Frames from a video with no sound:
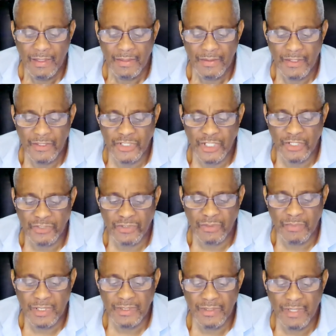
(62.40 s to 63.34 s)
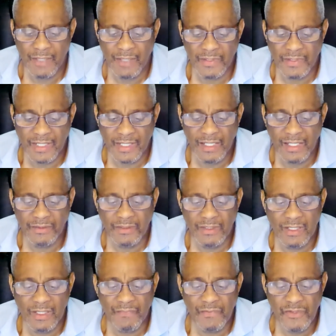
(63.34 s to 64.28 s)
the gentlemen of the
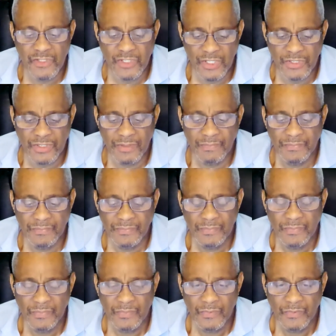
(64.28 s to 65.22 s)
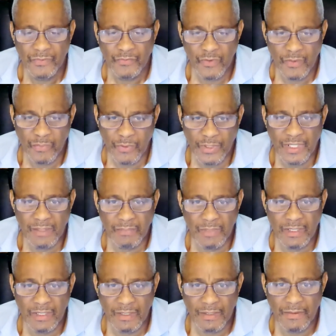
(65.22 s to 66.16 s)
colony of Virginia, for bringing
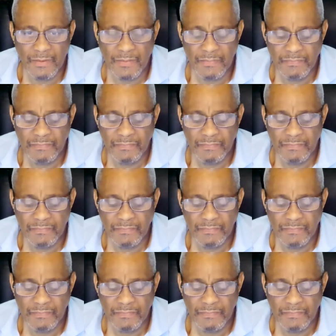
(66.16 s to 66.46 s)
me here.